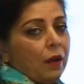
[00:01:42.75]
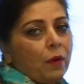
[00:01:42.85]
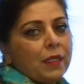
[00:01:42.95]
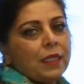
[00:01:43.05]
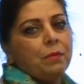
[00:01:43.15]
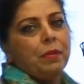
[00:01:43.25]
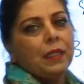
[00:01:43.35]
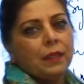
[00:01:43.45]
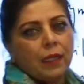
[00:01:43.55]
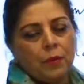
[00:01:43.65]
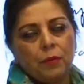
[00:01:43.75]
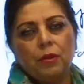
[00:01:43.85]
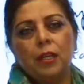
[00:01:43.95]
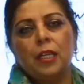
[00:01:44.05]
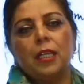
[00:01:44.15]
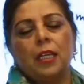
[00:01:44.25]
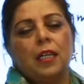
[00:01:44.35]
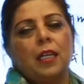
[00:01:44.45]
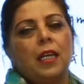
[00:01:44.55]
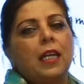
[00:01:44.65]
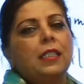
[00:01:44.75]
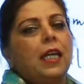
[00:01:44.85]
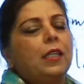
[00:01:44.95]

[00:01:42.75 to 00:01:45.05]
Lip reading: Once it builds the immunity, it's